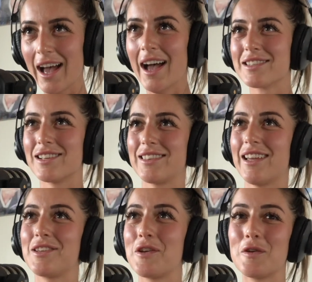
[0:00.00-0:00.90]
So
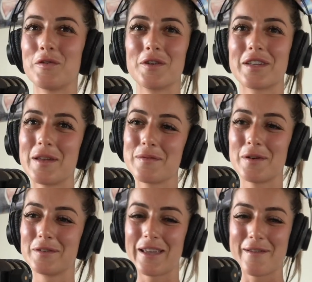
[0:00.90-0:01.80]
thank you for keeping
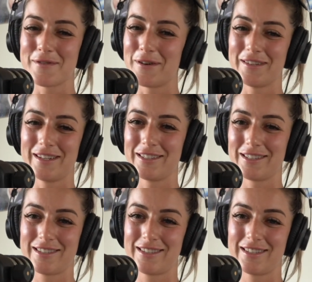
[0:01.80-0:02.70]
on and
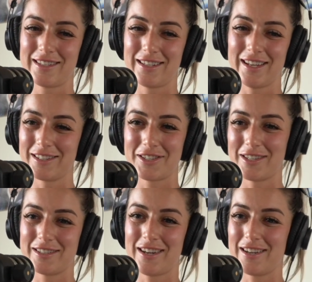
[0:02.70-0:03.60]
just getting
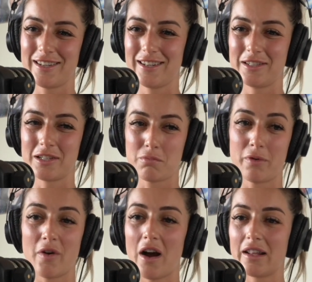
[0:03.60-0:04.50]
shit done and just
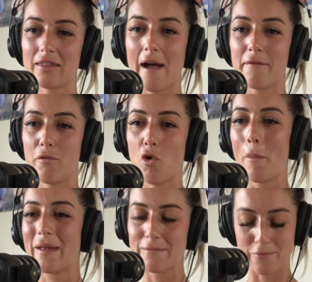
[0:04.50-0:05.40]
providing that for
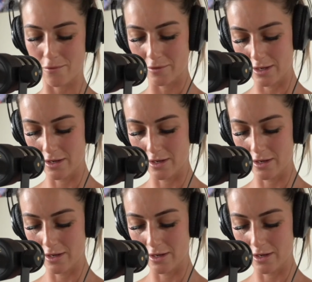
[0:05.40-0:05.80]
people.